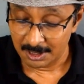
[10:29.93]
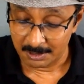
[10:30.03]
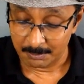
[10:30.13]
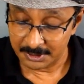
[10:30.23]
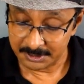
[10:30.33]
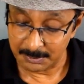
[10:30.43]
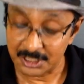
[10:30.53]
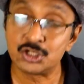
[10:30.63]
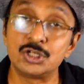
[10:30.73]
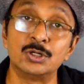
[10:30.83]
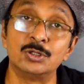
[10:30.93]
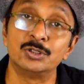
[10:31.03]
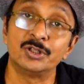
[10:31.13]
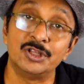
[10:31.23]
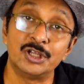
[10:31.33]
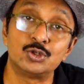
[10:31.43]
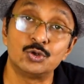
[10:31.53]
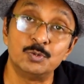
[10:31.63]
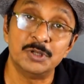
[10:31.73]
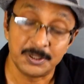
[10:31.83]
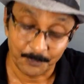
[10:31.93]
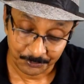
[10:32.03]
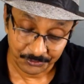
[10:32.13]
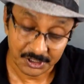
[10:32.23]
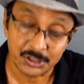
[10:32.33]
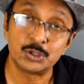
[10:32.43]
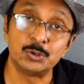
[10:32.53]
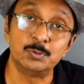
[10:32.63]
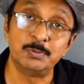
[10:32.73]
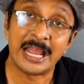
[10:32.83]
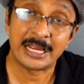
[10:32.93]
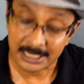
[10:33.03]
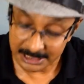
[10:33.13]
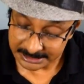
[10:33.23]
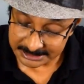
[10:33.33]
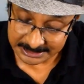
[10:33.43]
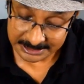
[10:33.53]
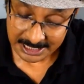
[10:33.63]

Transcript: but make sure they should be the two blank cards.